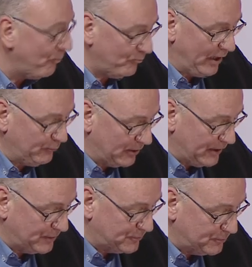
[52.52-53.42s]
I would
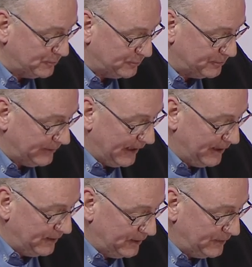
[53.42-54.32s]
like to
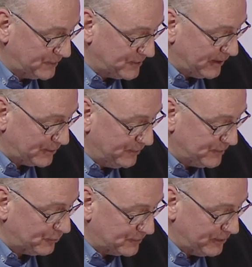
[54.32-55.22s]
start with
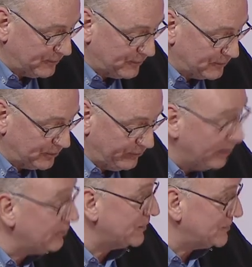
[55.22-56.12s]
José Antonio
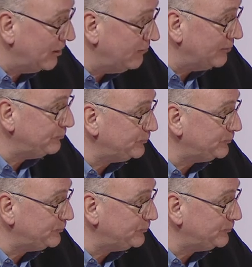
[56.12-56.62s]
Vieira da Silva,